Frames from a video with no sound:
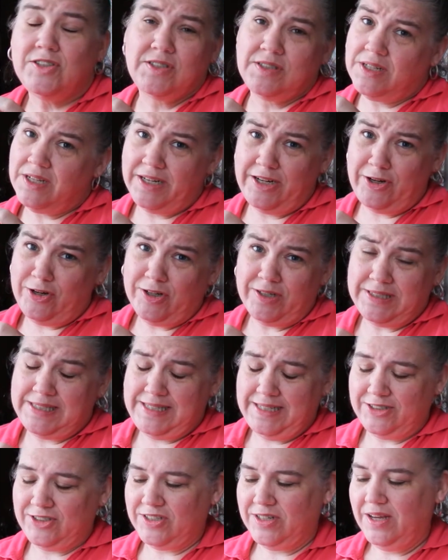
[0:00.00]
Just not in cross
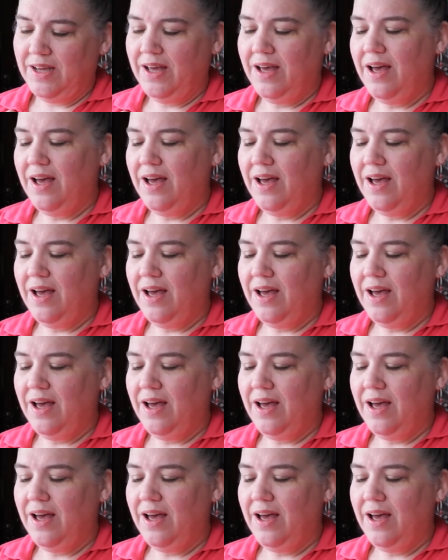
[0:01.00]
stitch.